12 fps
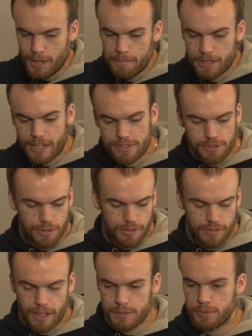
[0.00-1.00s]
But yeah,
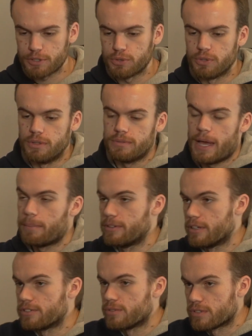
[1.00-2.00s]
so that's pretty cool. Apple
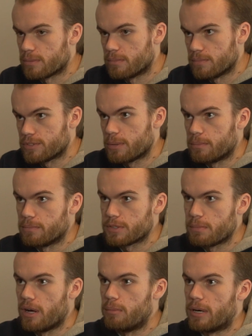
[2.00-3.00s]
does do some
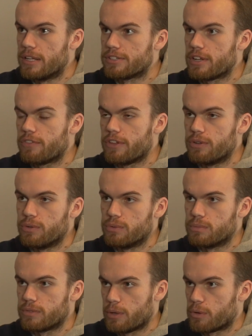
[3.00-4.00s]
small brand stuff.
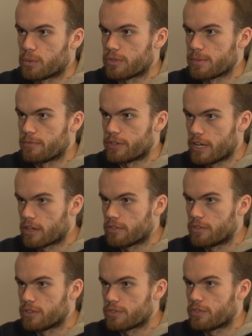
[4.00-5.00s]
They work with some
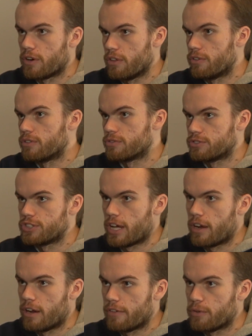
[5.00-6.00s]
photographers for all their
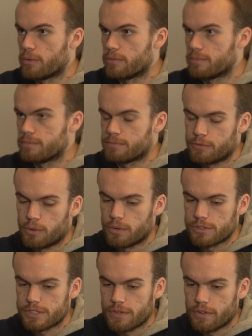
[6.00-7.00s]
shot on iPhone
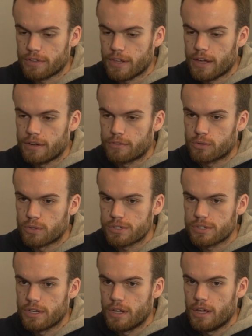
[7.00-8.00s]
photos and stuff like that, of
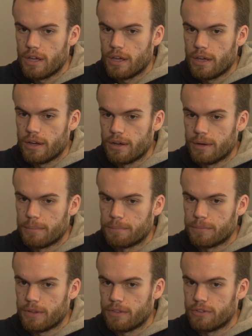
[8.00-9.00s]
course.
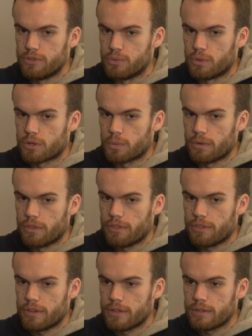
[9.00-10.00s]
And they do work with
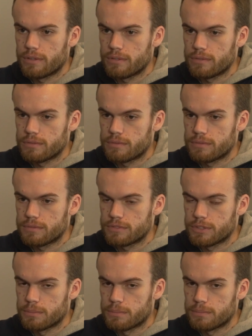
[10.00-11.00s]

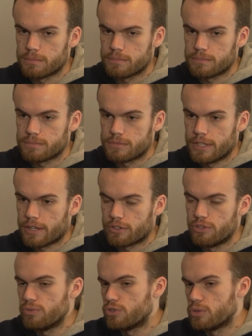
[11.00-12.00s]
some tech
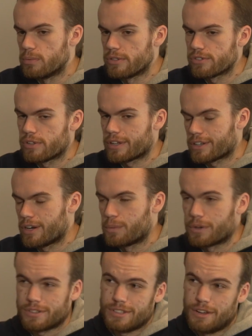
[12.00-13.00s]
YouTubers, so that kind of
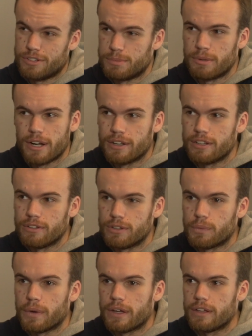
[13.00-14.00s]
works out as a brand deal in
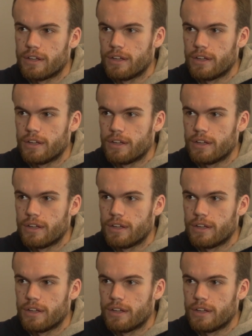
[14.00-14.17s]
a way.